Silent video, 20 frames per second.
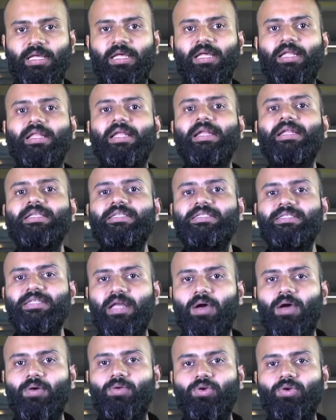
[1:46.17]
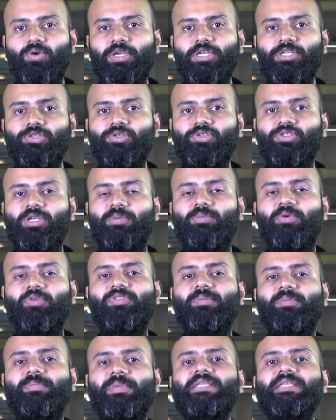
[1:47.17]
Let us now look into some of the
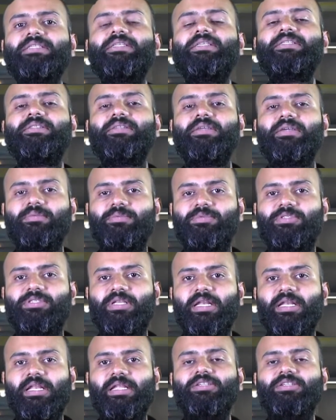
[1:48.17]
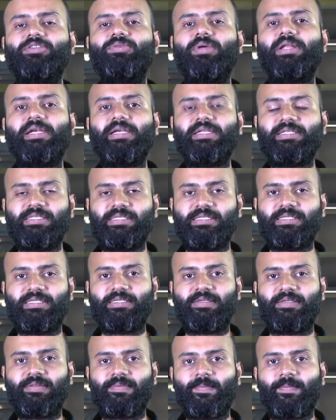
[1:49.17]
basic terms related to
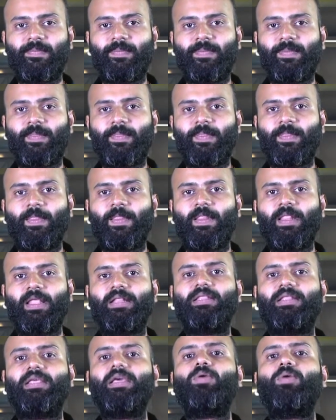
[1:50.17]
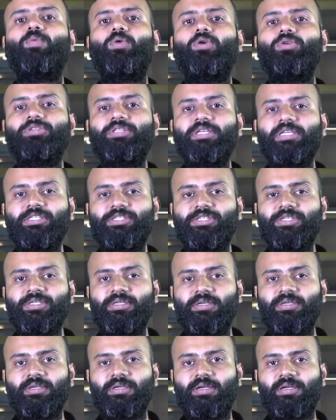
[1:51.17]
electricity. They are voltage,
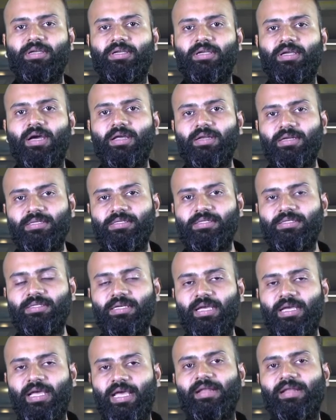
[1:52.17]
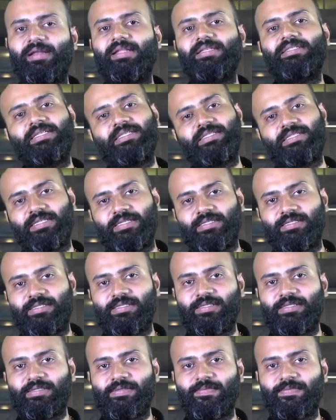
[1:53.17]
current, and resistance.